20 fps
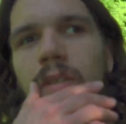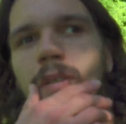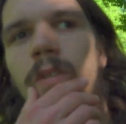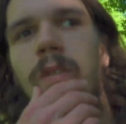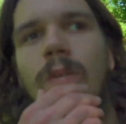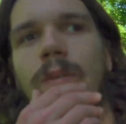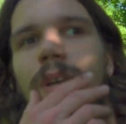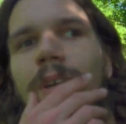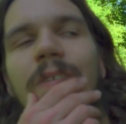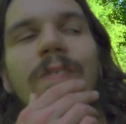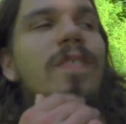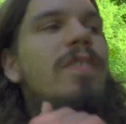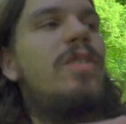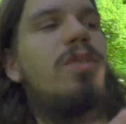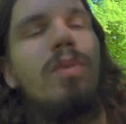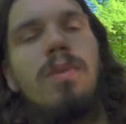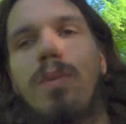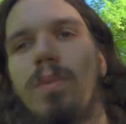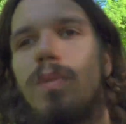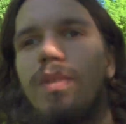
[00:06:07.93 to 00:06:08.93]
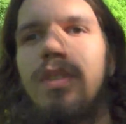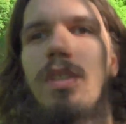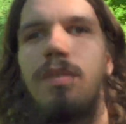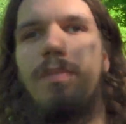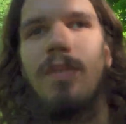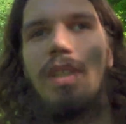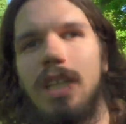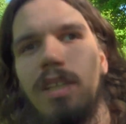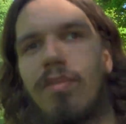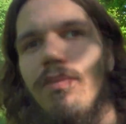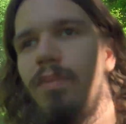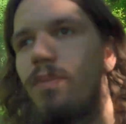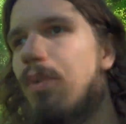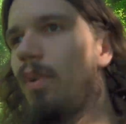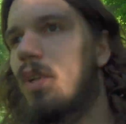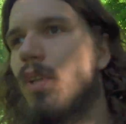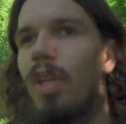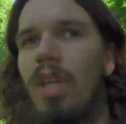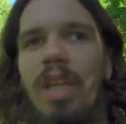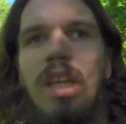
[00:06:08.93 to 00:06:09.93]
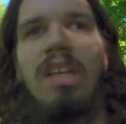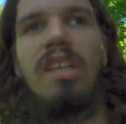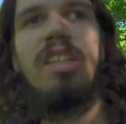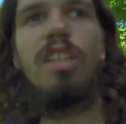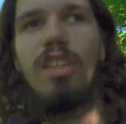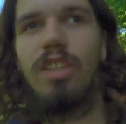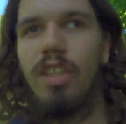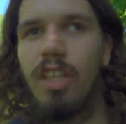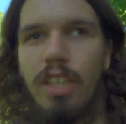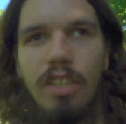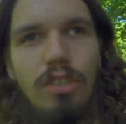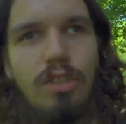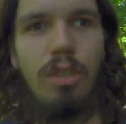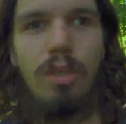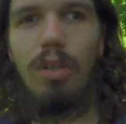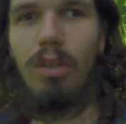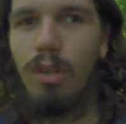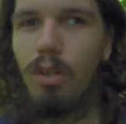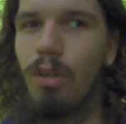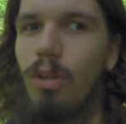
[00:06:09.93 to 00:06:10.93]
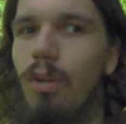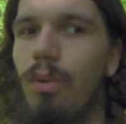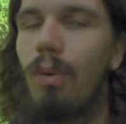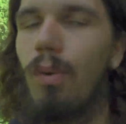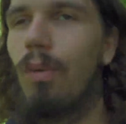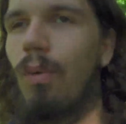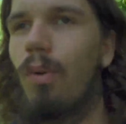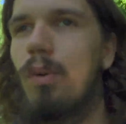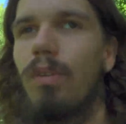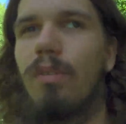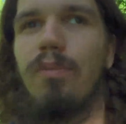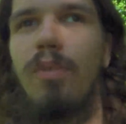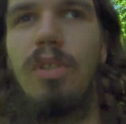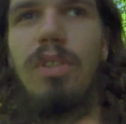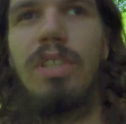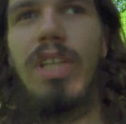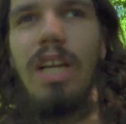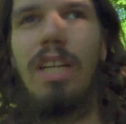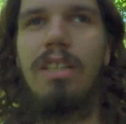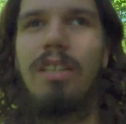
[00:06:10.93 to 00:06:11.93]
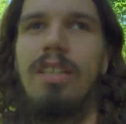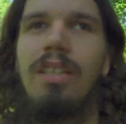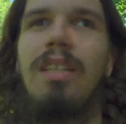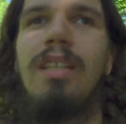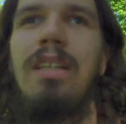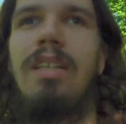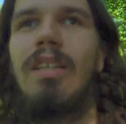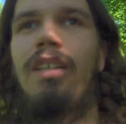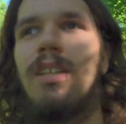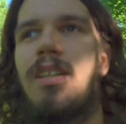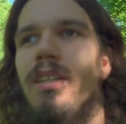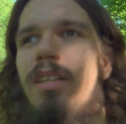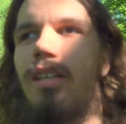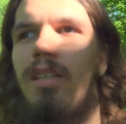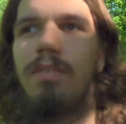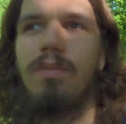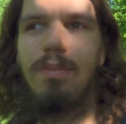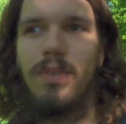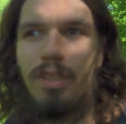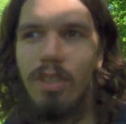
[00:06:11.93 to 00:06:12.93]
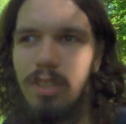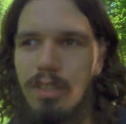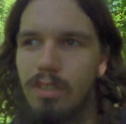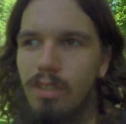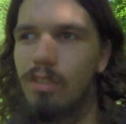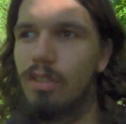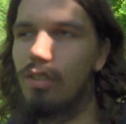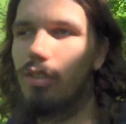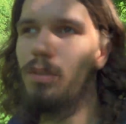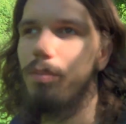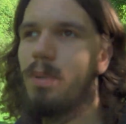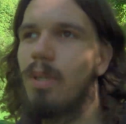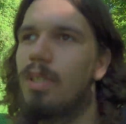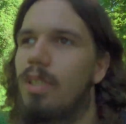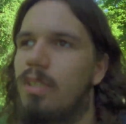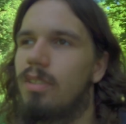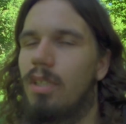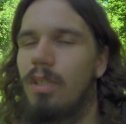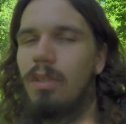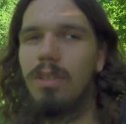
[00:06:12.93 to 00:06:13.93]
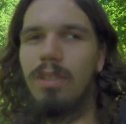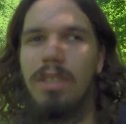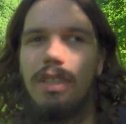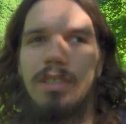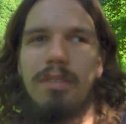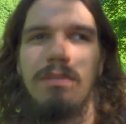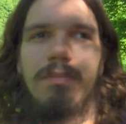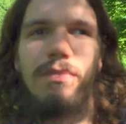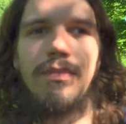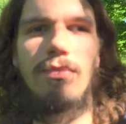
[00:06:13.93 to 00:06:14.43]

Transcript: So we have the schools and we have nature all this side of Tofstrup. So